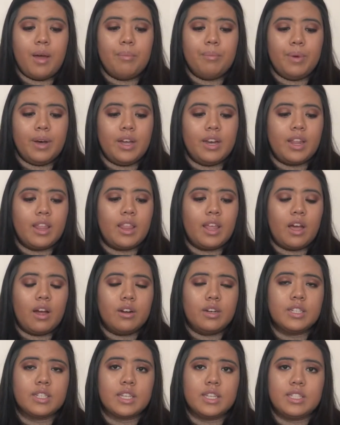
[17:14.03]
but they are
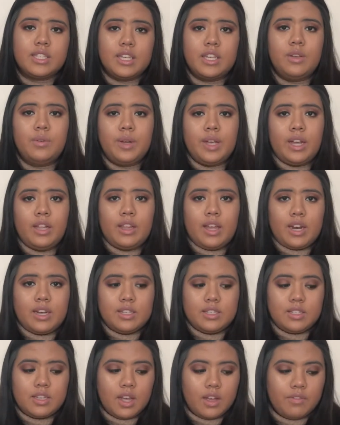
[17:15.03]
discontinuing a lot of
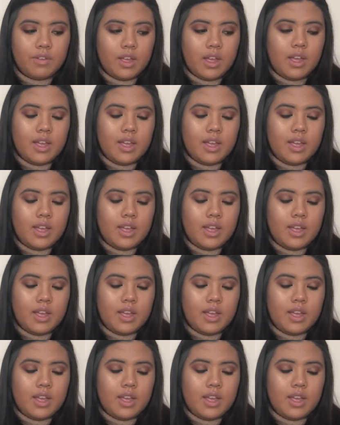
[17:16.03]
stuff